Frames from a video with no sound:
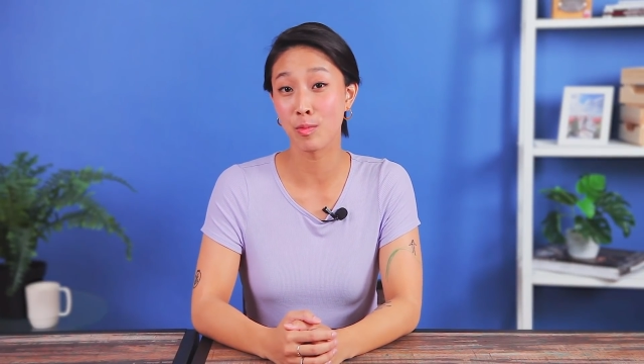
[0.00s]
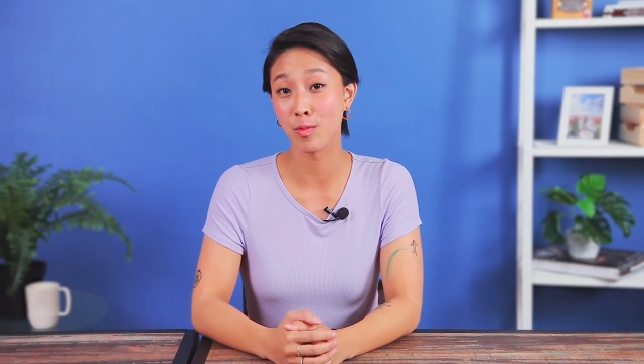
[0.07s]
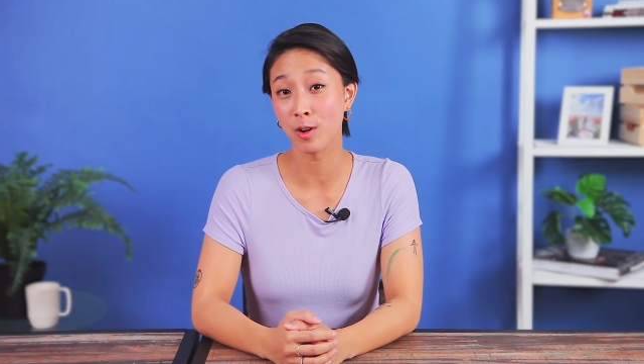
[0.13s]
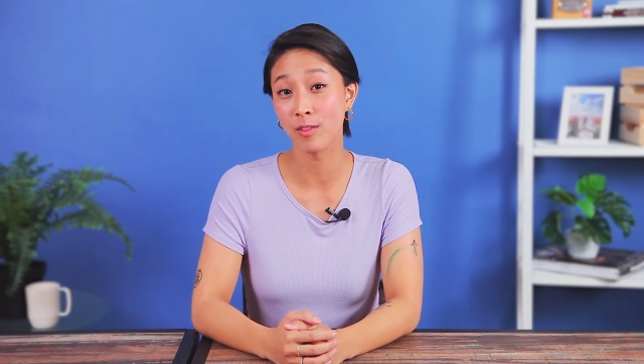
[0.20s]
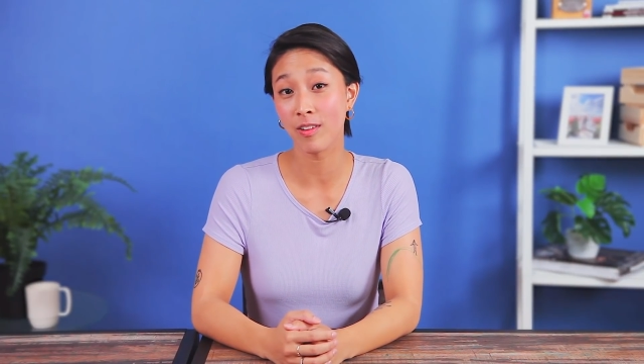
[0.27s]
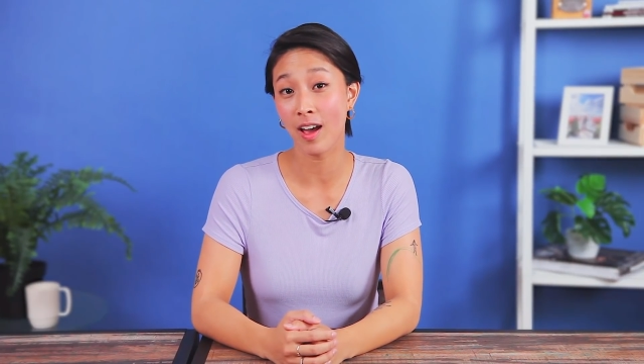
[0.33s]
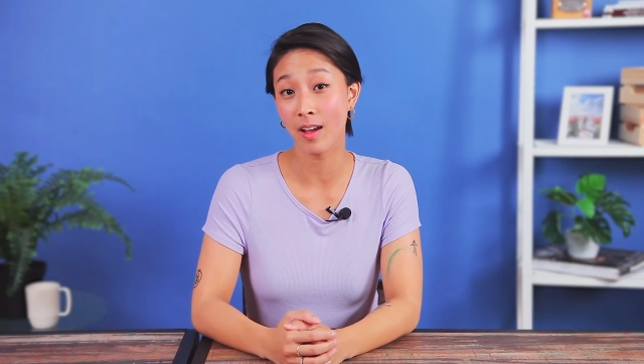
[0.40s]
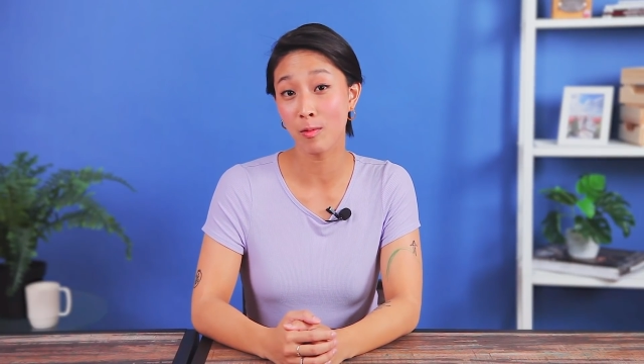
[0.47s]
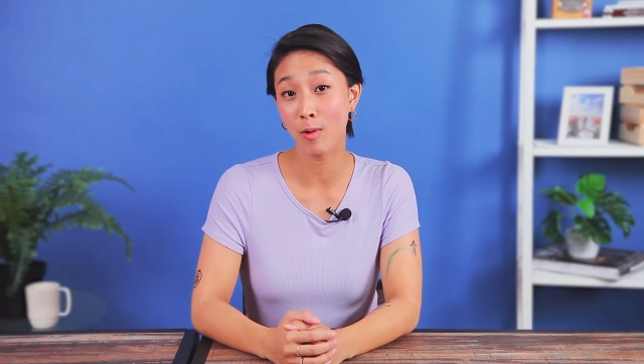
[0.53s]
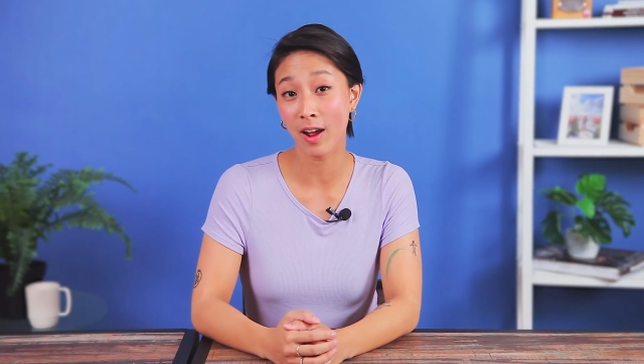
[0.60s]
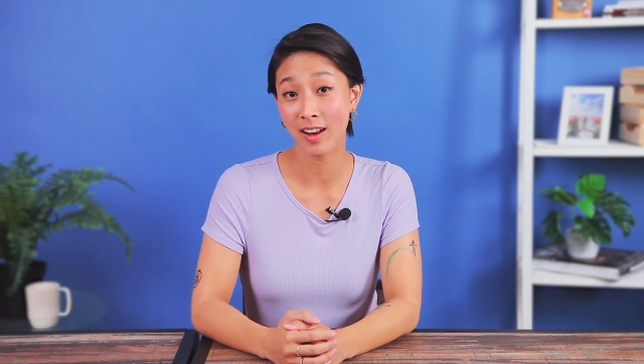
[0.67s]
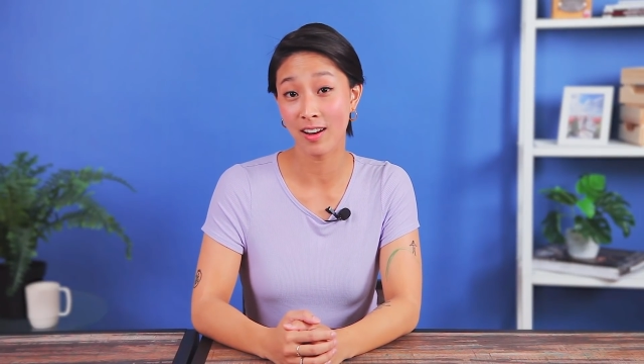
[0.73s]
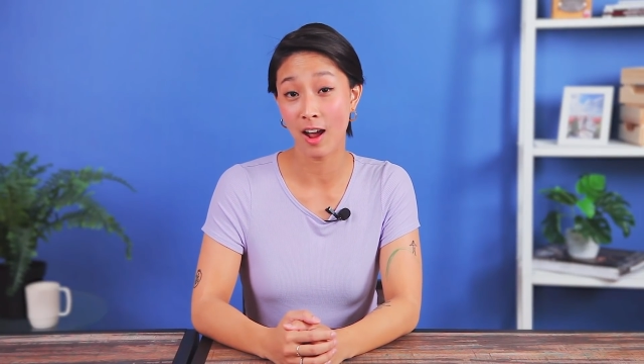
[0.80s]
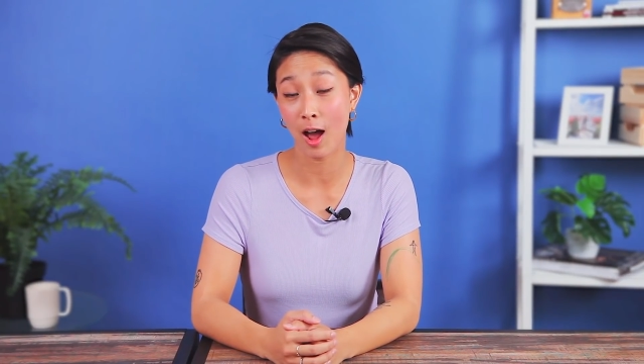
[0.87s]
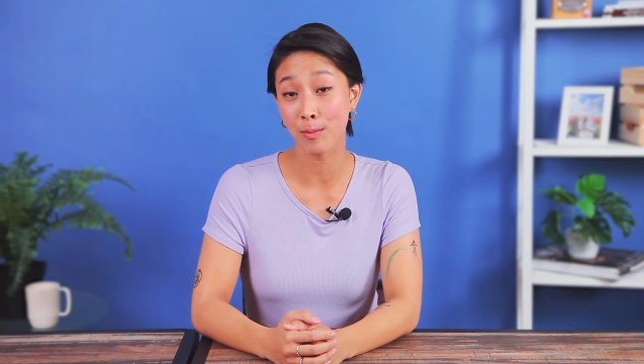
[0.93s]
remove
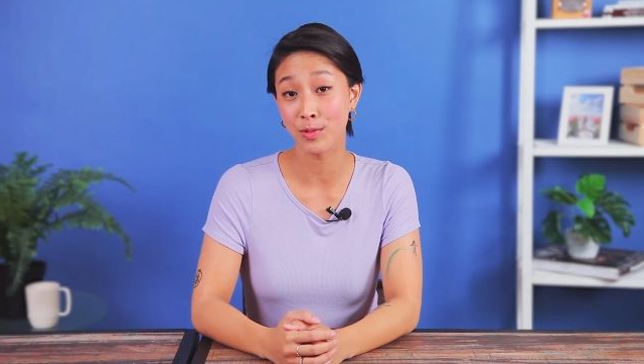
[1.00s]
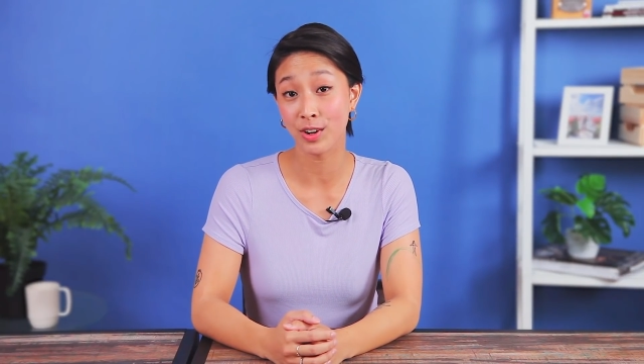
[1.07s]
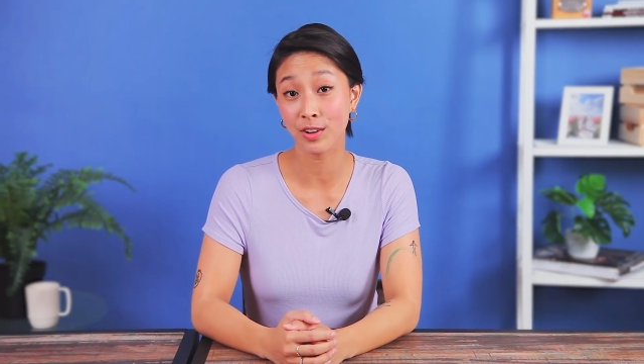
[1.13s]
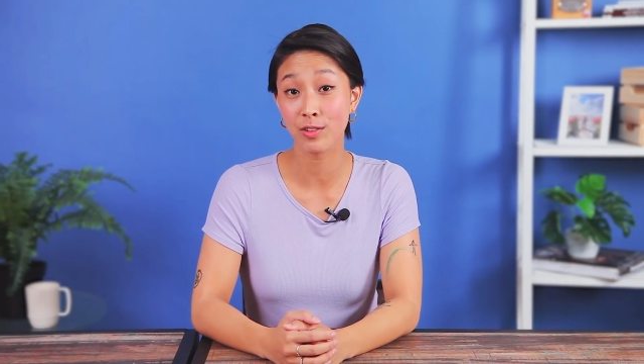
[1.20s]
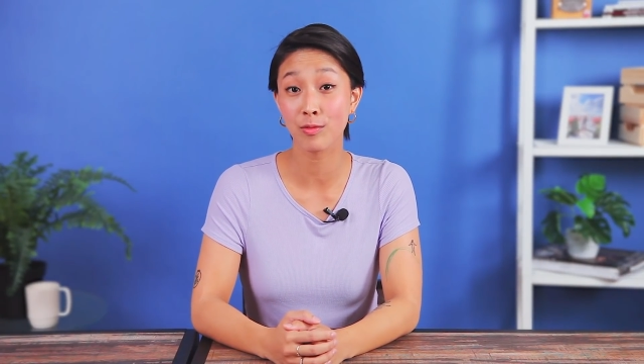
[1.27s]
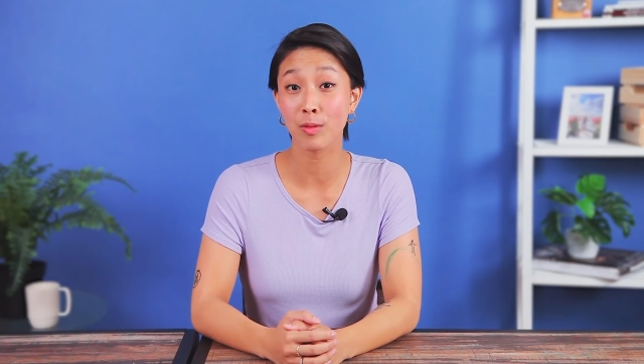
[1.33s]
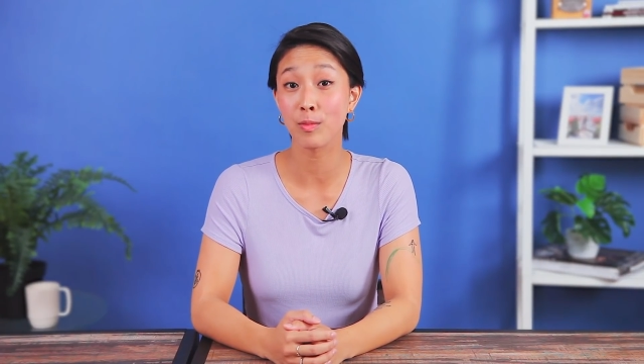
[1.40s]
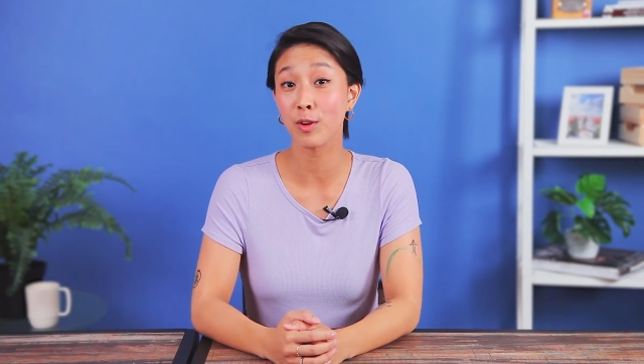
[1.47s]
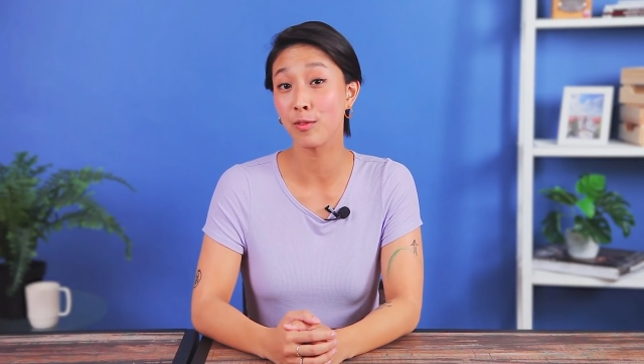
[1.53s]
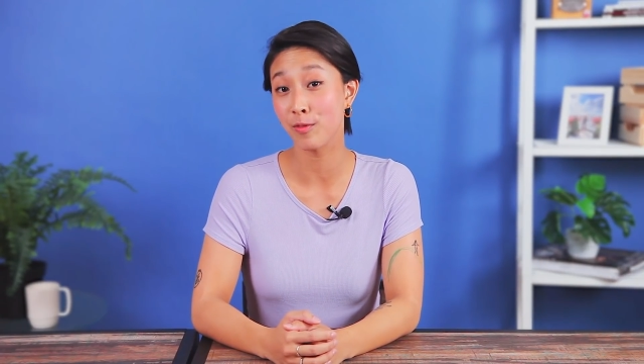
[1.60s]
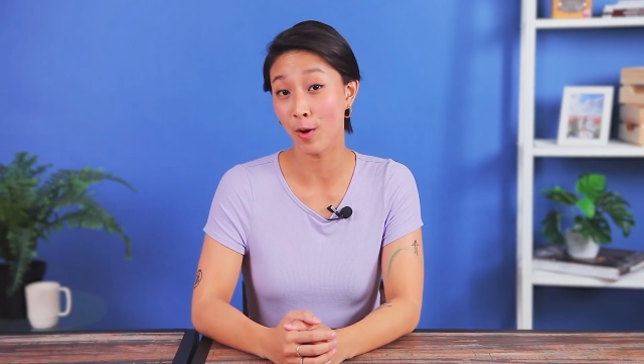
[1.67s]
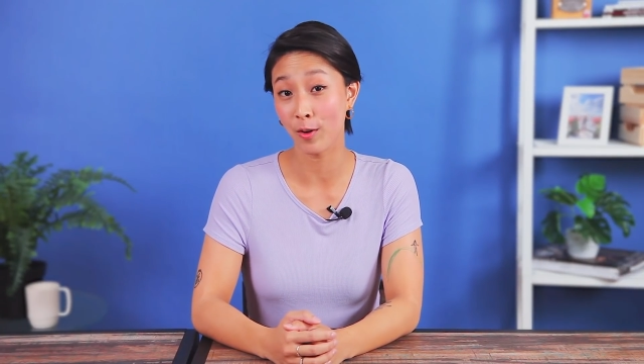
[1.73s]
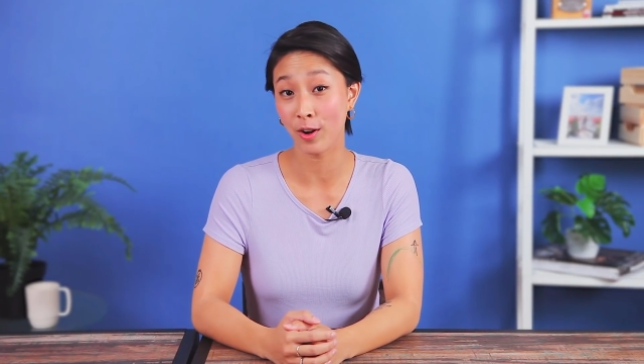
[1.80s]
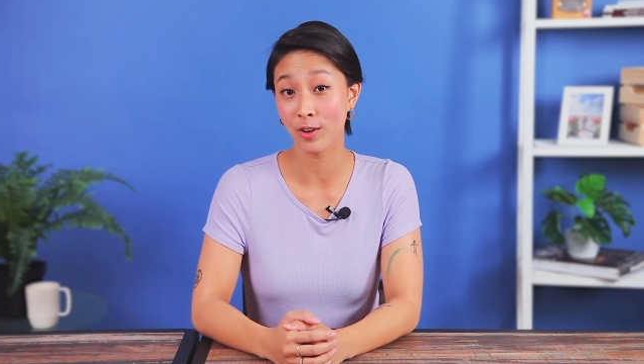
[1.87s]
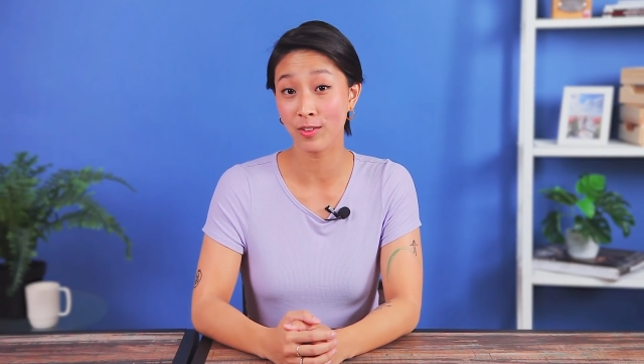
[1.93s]
unwanted objects from your
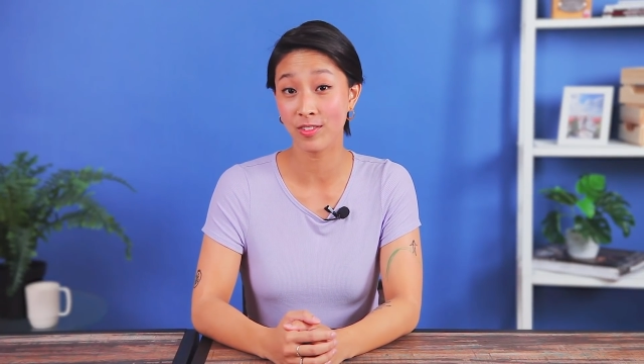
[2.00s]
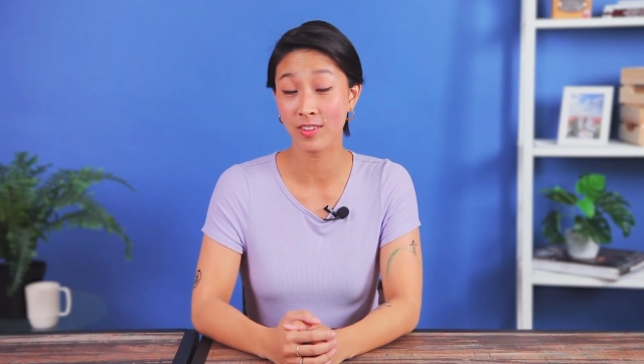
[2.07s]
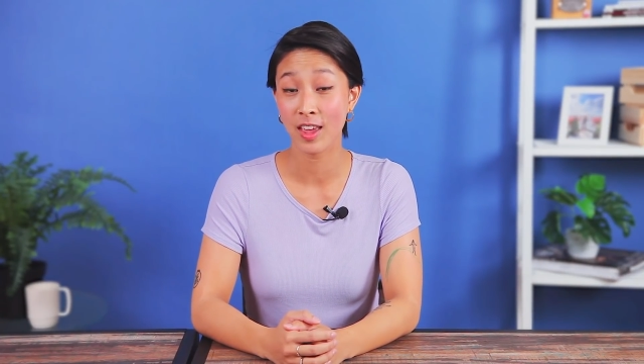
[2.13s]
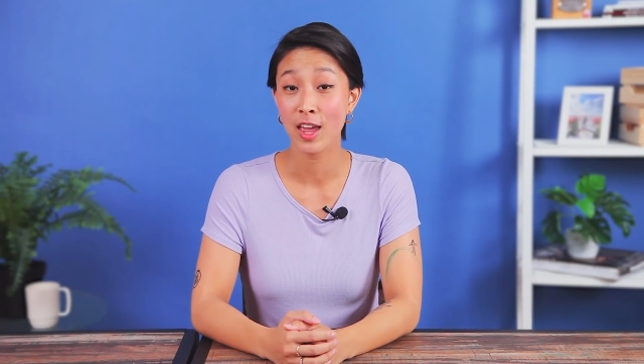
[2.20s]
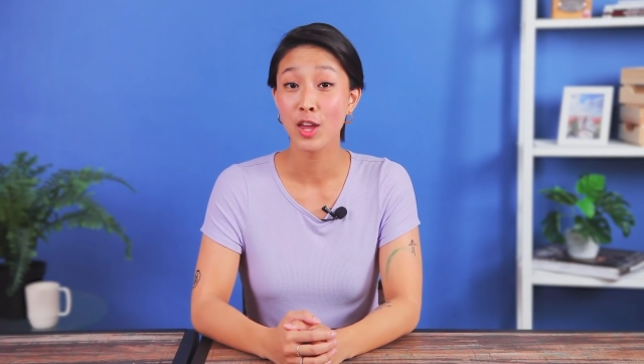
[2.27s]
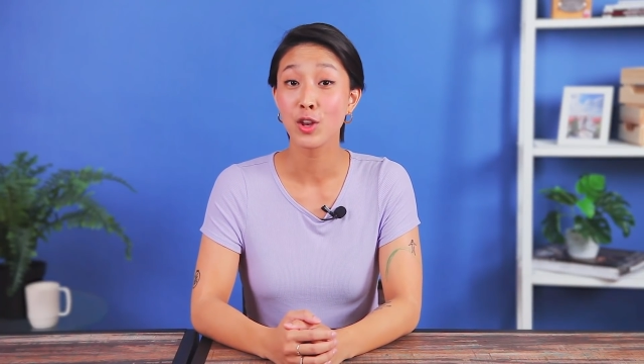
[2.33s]
photos.